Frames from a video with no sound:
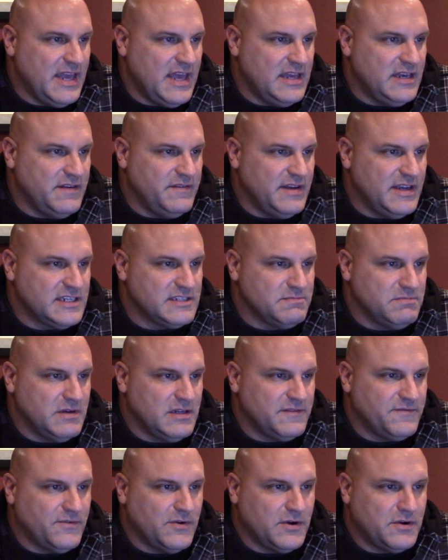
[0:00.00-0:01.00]
end of next
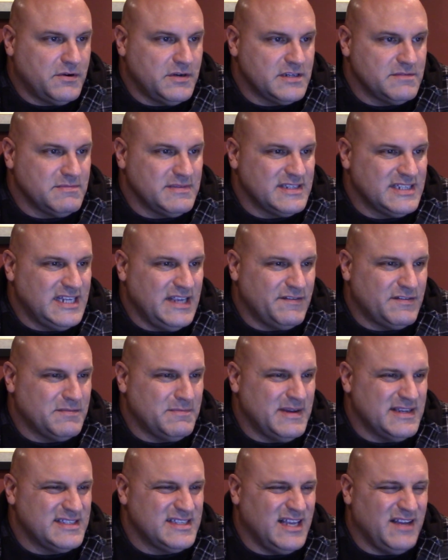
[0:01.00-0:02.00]
month for a Christmas gift to
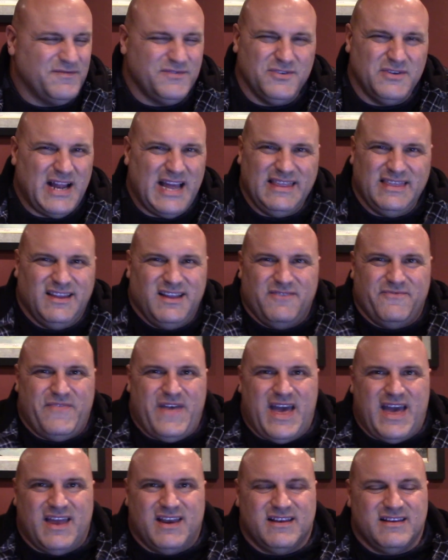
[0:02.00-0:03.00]
myself. Dude, I love
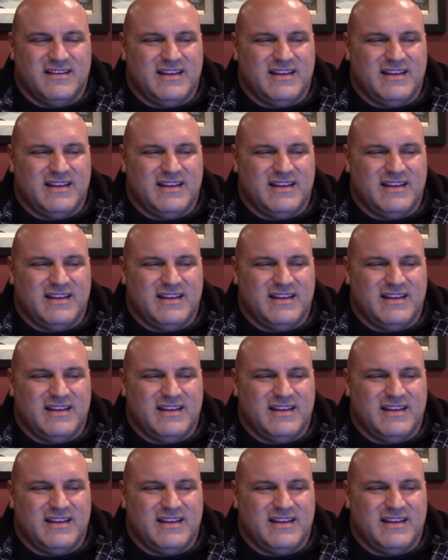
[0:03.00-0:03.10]
that.